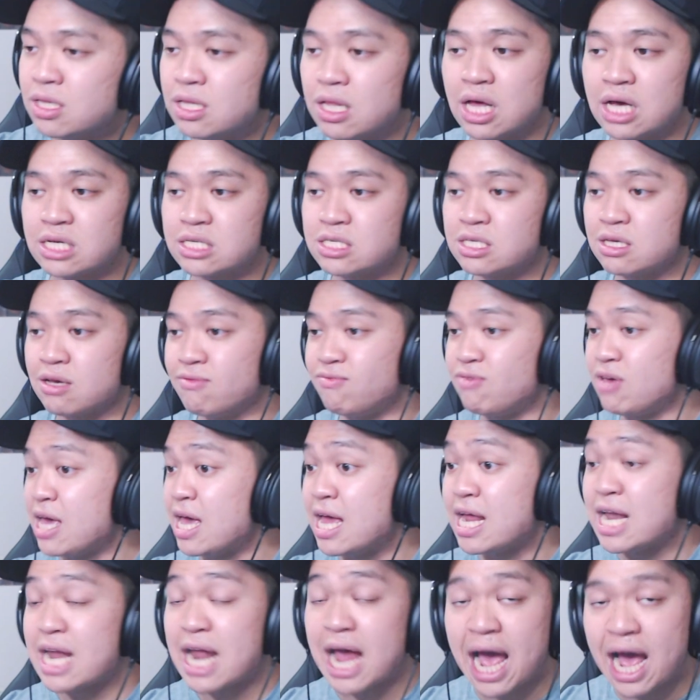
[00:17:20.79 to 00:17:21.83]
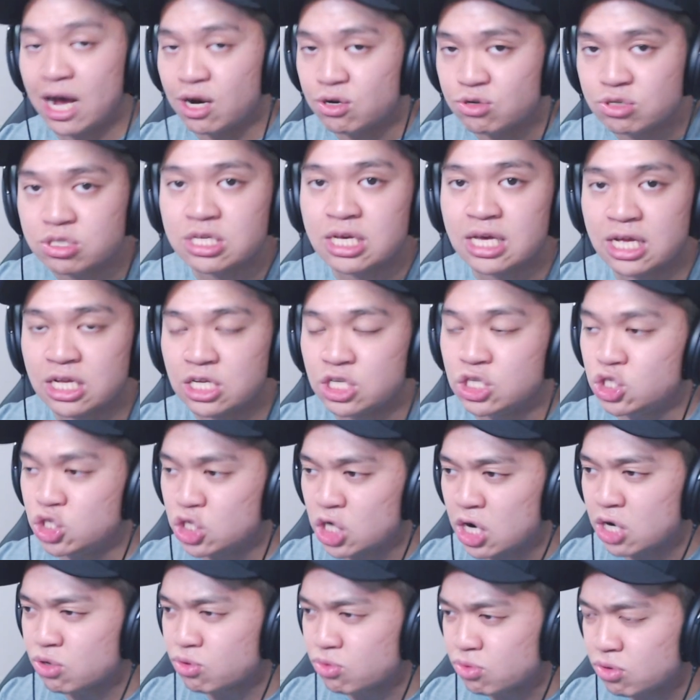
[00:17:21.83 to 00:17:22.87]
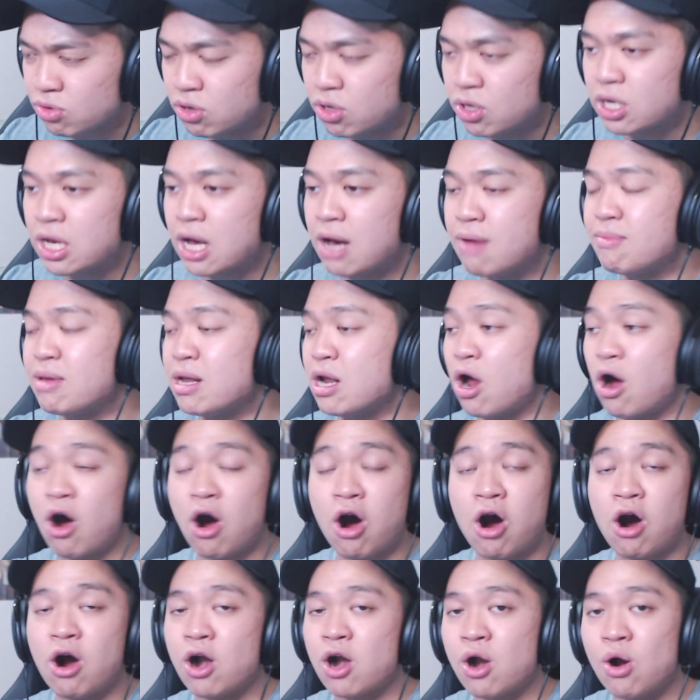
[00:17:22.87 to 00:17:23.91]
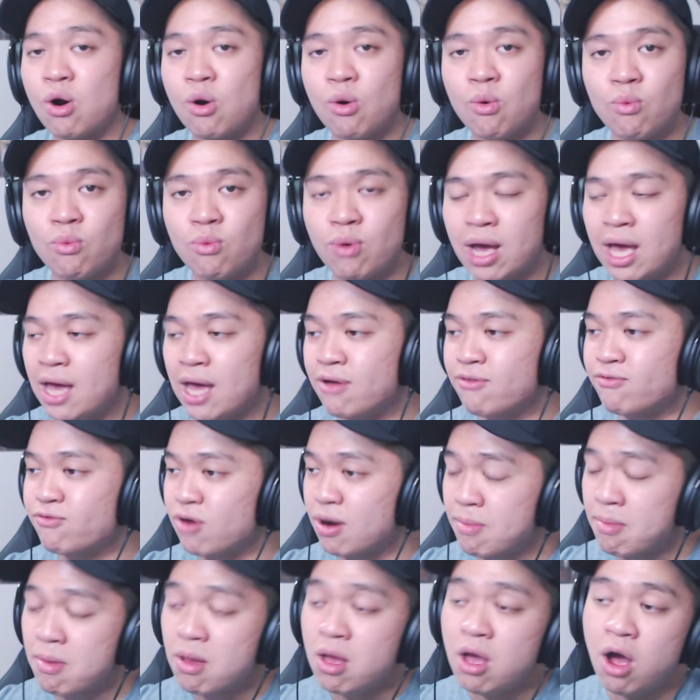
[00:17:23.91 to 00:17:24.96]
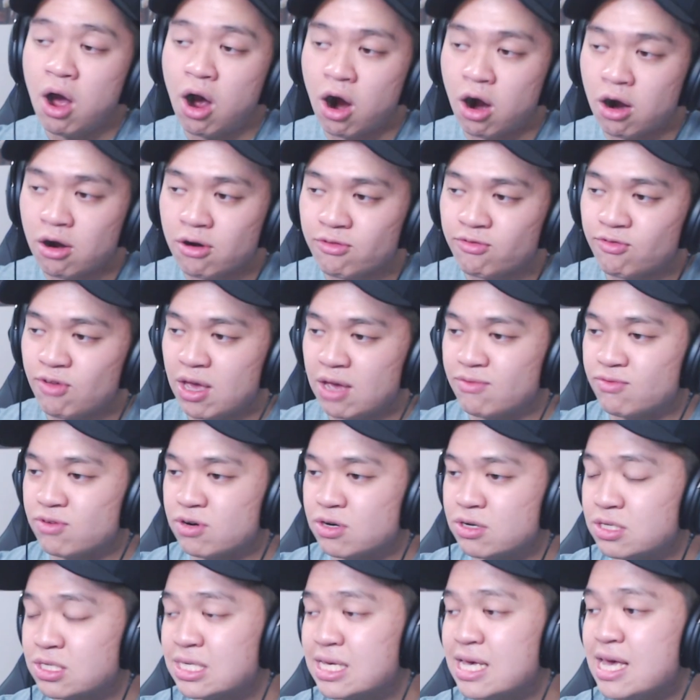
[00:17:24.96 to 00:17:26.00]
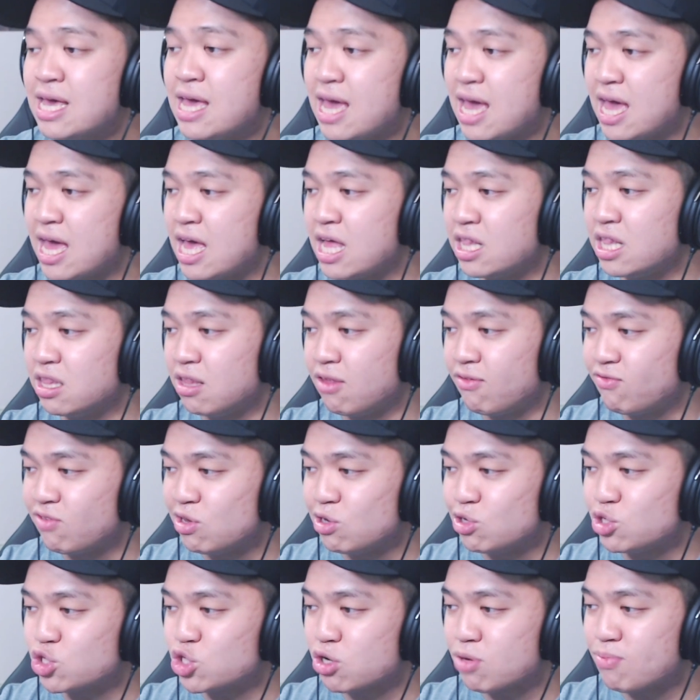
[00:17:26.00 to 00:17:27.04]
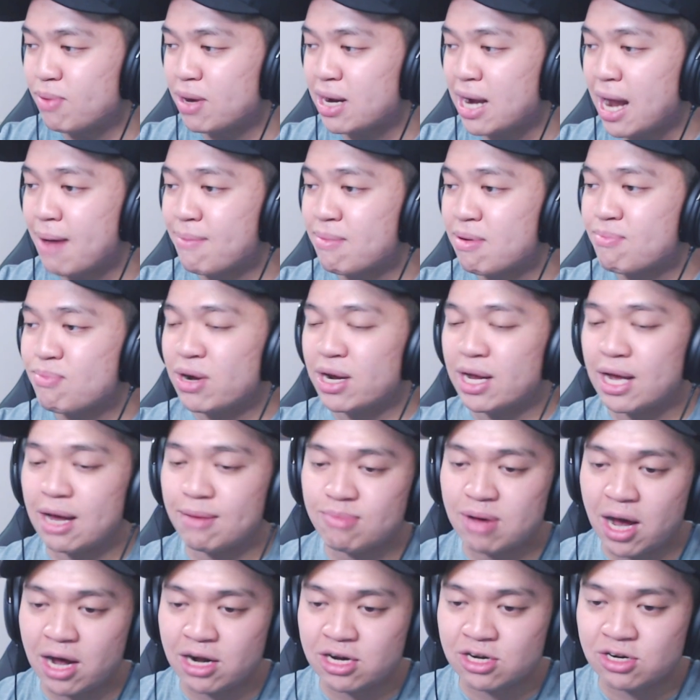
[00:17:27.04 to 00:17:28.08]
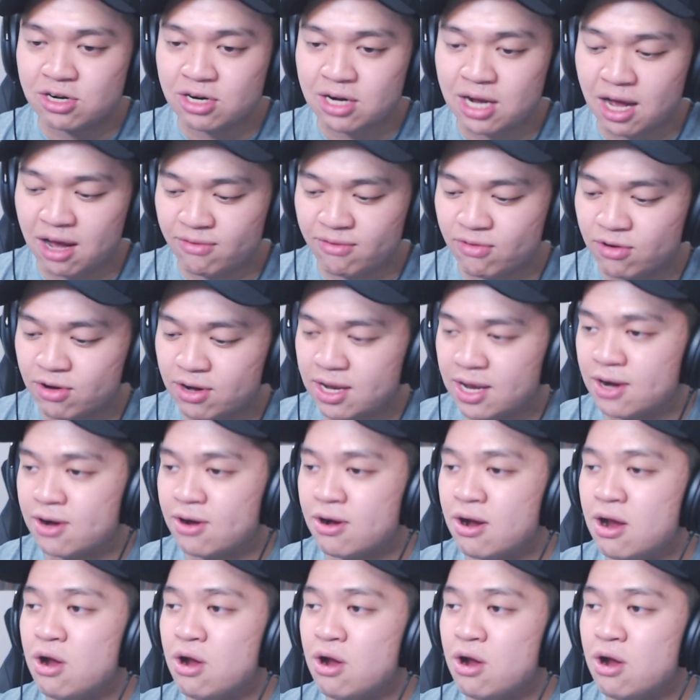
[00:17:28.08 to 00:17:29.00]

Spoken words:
likes of In-House in general, coming our way from our favorites in the future. But I'm gonna bring up Undercover here